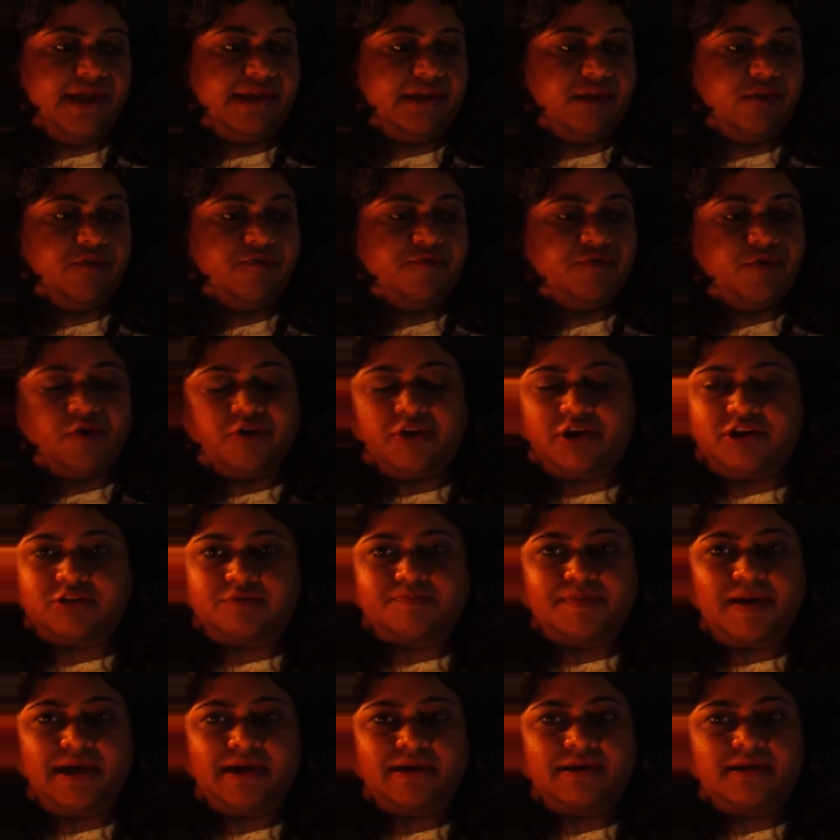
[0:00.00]
like, you know, a few
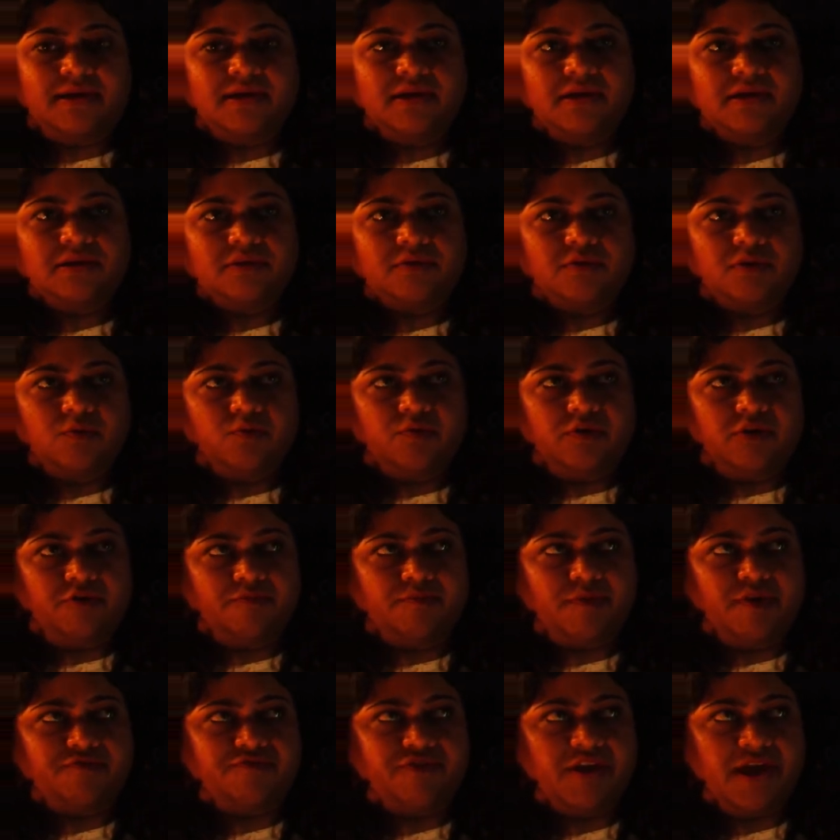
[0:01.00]
years back, one
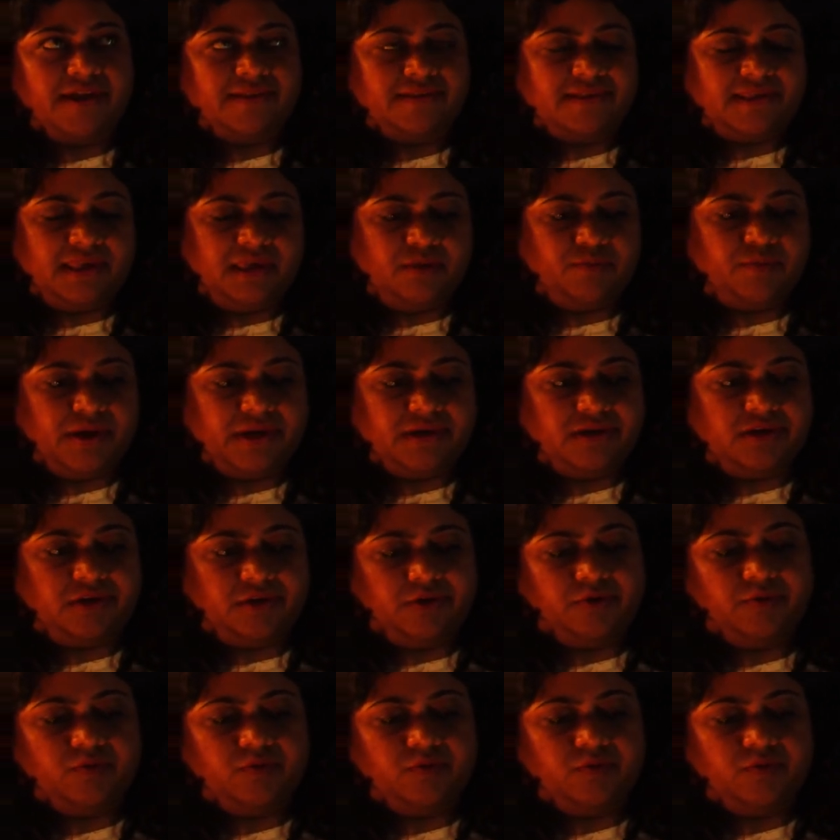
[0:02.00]
of my friends, he had